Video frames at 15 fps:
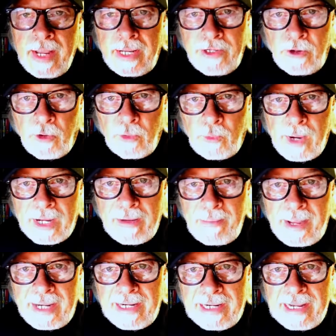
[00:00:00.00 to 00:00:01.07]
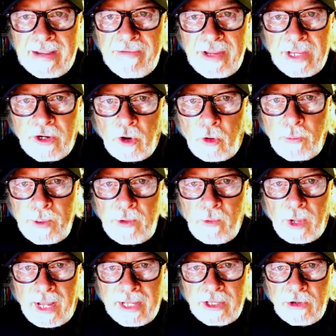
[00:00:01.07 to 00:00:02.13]
I don't recommend leaving it open
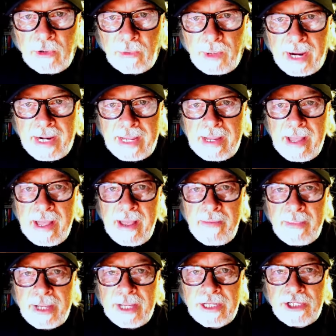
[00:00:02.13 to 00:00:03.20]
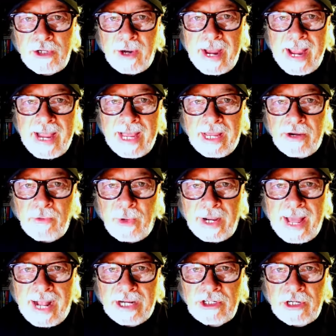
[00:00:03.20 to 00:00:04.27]
while you're writing, because your hand will
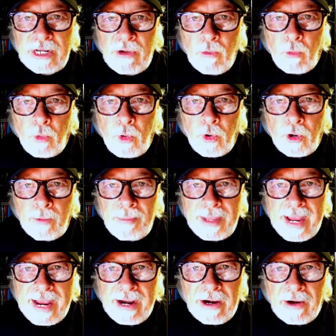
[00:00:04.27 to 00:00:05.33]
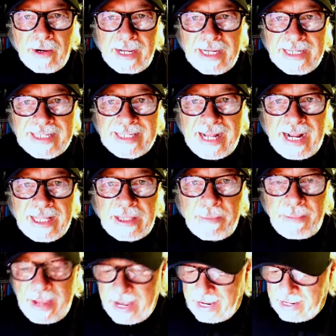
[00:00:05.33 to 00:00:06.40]
actually warm the air inside the
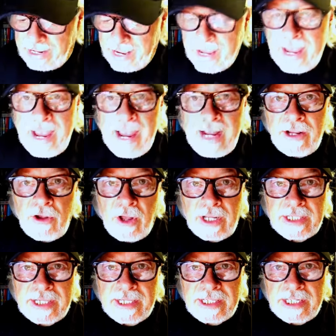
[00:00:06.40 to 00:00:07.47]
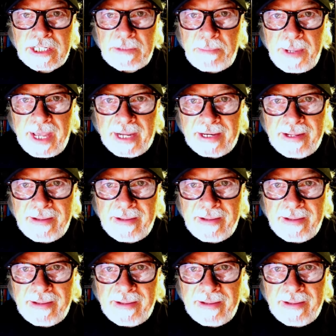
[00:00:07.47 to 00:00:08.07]
pen and cause it to spit.